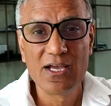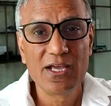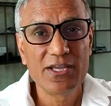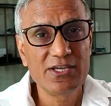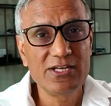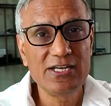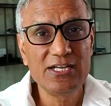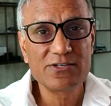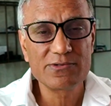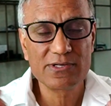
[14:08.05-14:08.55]
you
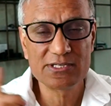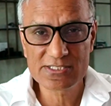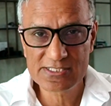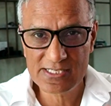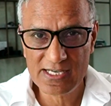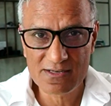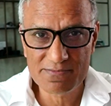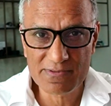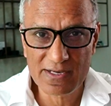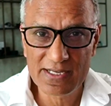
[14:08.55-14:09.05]
need to
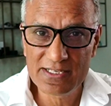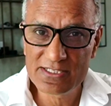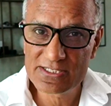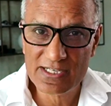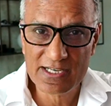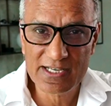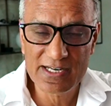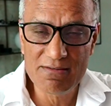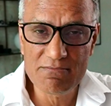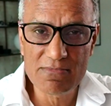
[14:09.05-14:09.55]
understand about
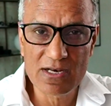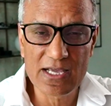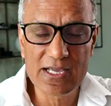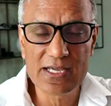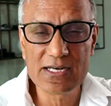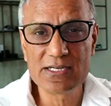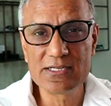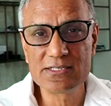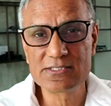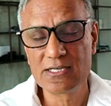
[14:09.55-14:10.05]
in-circuit
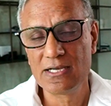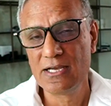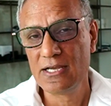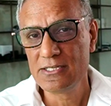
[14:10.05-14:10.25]
emulators,